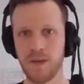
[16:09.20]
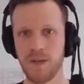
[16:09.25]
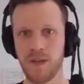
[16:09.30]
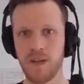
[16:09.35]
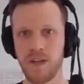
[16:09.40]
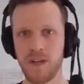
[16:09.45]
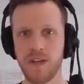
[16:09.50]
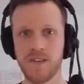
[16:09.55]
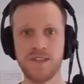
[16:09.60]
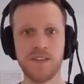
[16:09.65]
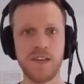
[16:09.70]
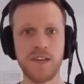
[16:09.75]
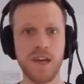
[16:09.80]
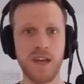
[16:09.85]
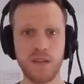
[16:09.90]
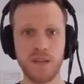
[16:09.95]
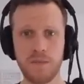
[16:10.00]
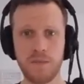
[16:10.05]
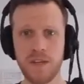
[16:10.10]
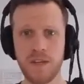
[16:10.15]
It's
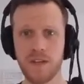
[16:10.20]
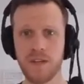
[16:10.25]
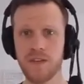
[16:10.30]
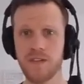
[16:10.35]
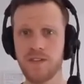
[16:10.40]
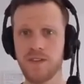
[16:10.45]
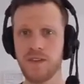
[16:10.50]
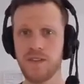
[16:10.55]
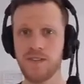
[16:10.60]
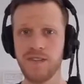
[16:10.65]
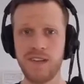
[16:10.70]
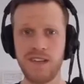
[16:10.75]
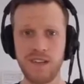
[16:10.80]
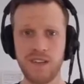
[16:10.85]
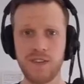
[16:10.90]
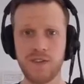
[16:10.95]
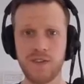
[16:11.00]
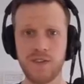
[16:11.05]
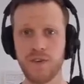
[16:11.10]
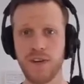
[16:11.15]
unambiguous, it's easy
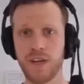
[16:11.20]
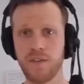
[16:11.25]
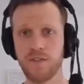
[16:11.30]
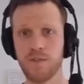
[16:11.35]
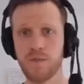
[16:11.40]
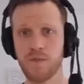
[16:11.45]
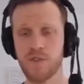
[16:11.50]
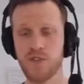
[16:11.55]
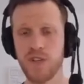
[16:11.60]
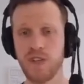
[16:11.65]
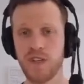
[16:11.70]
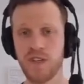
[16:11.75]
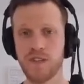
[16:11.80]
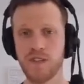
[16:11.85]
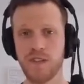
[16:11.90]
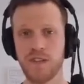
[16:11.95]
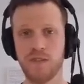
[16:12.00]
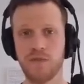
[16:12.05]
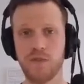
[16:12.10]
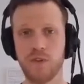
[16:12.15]
to find for machines
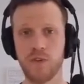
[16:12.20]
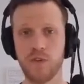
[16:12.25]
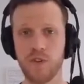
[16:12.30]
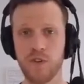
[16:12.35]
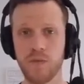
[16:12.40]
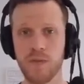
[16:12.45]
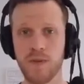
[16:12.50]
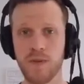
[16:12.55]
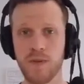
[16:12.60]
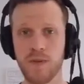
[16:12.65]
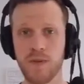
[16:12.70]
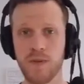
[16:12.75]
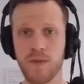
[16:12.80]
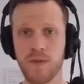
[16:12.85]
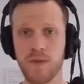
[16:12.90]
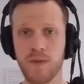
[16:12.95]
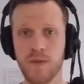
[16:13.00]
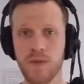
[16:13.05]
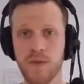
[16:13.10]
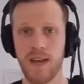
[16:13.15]
and for humans,
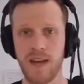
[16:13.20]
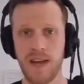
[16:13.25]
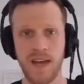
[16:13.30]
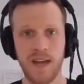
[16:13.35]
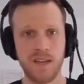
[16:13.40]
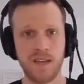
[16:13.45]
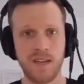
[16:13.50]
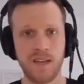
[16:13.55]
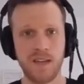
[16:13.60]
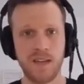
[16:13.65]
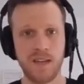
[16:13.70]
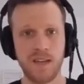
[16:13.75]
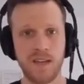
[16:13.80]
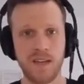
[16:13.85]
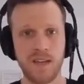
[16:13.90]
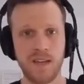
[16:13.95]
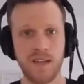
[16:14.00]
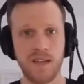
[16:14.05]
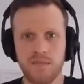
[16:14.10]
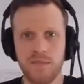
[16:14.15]
and
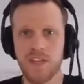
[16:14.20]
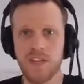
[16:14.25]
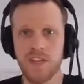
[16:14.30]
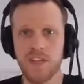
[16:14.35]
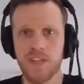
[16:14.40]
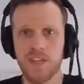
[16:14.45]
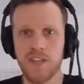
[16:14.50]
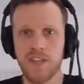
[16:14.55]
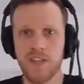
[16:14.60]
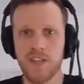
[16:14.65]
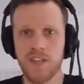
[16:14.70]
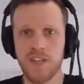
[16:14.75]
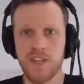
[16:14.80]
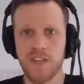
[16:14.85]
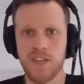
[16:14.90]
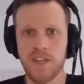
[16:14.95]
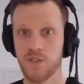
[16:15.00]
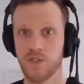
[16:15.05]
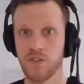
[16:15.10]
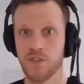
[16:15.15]
well, it just makes
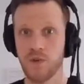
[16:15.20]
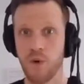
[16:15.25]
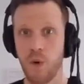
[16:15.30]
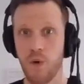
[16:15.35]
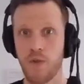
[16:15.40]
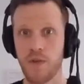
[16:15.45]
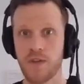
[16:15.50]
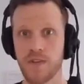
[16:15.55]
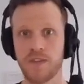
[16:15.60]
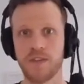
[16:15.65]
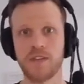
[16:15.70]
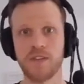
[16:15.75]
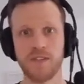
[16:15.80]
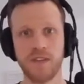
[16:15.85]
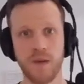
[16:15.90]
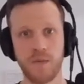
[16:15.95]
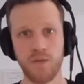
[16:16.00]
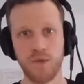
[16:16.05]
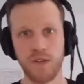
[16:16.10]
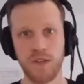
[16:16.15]
sense to store this in a
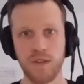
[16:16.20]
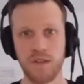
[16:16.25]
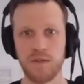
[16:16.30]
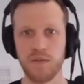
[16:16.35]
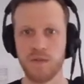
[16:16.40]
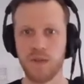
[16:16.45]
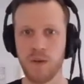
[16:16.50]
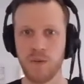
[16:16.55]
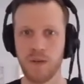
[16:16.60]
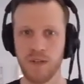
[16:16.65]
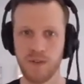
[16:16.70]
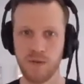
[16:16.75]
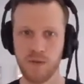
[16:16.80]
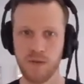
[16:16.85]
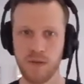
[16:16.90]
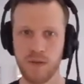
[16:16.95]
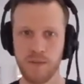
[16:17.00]
separate directory.